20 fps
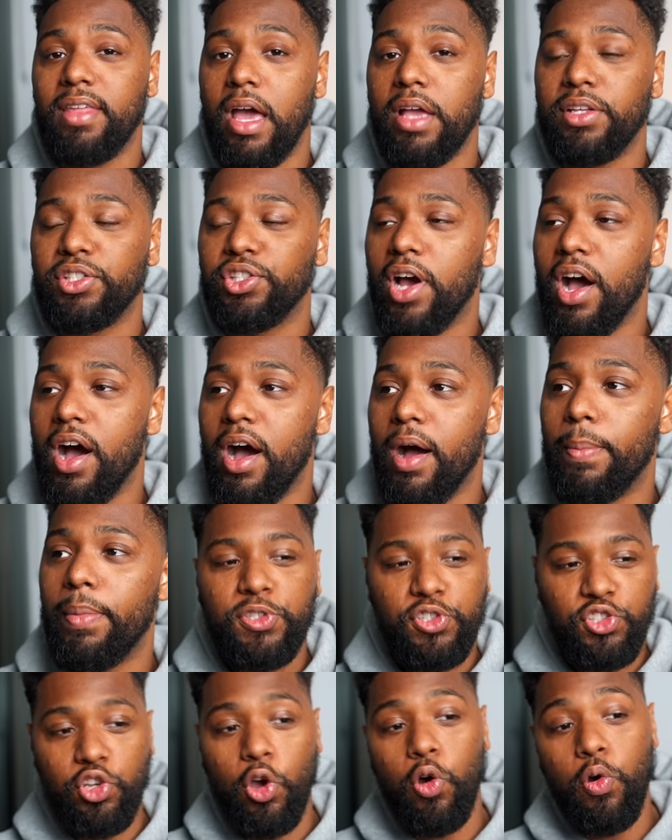that job.
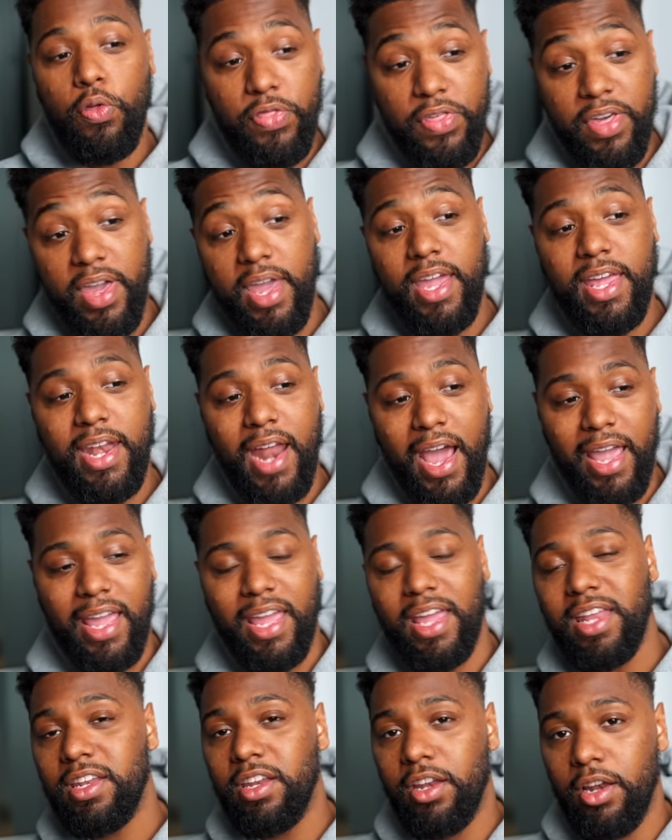So then I
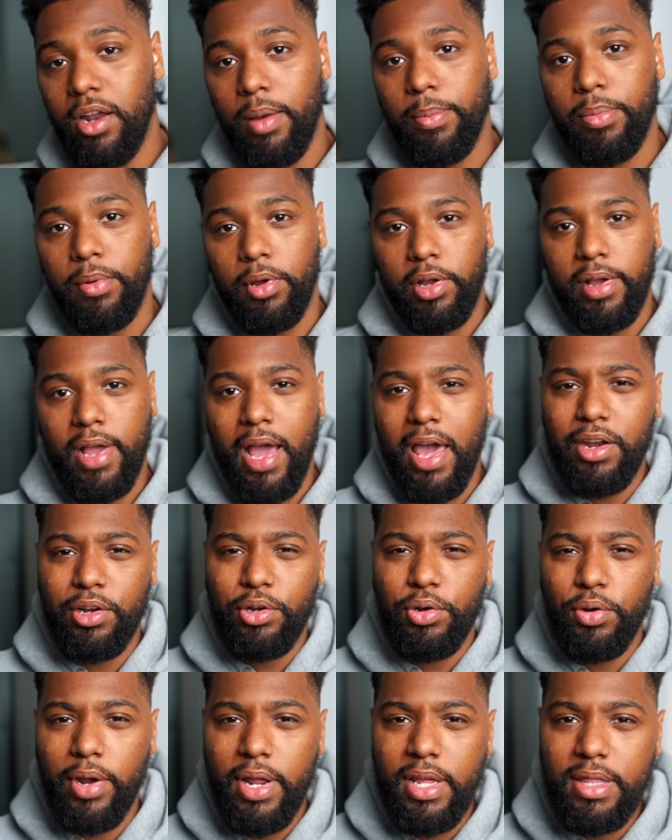ended up kind of
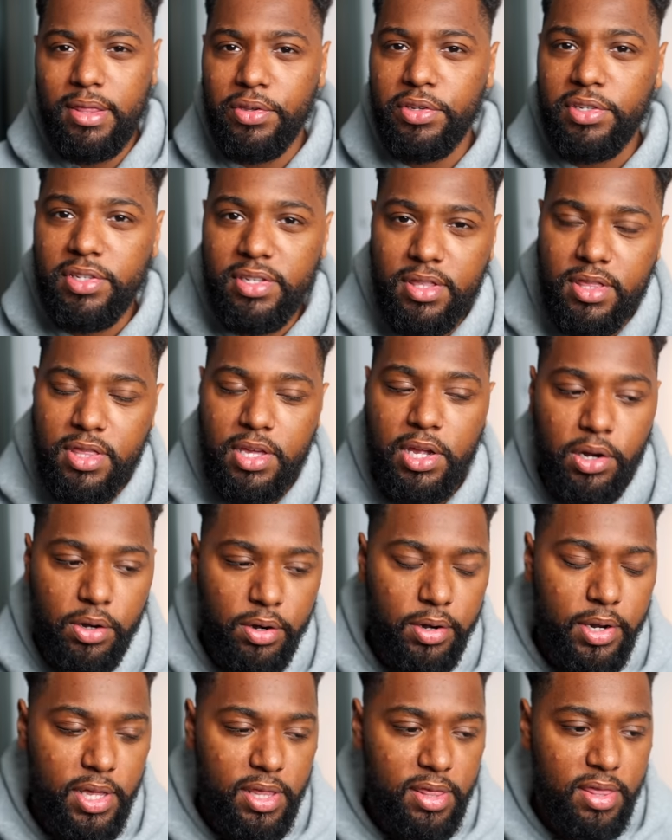creating this
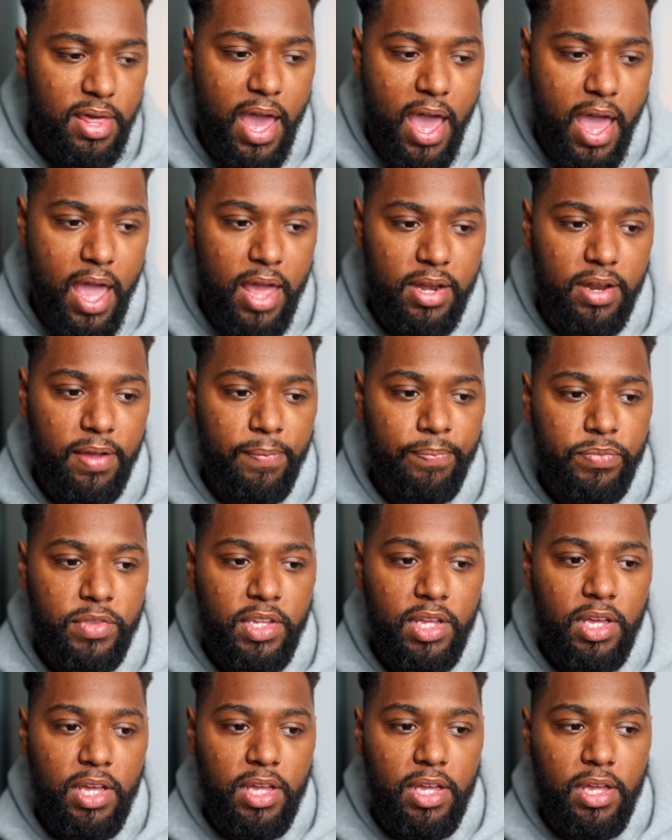theory that
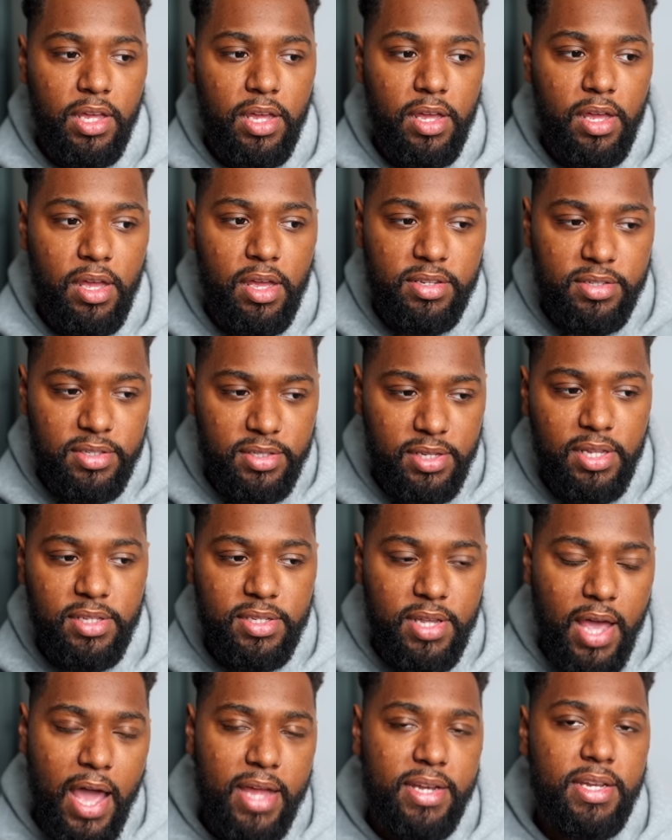
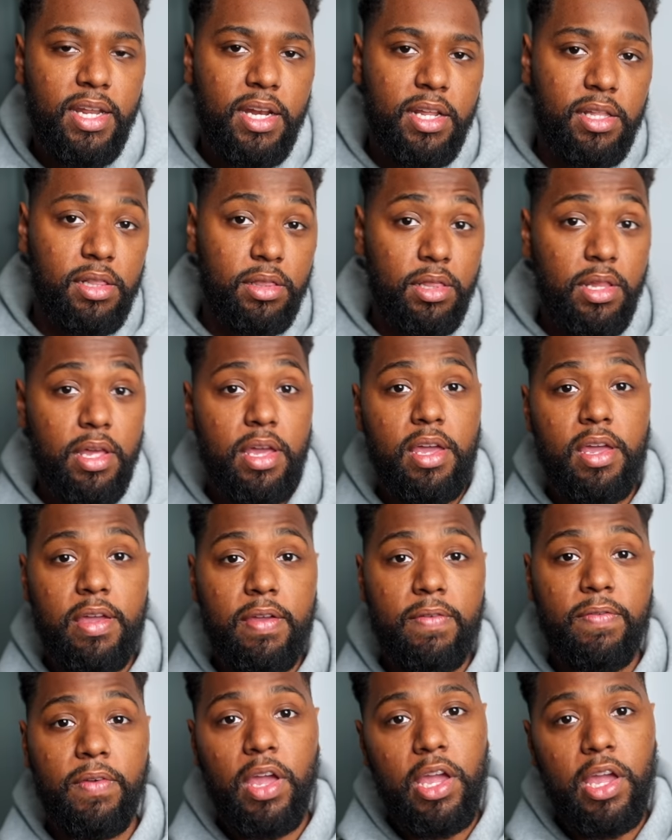since I didn't live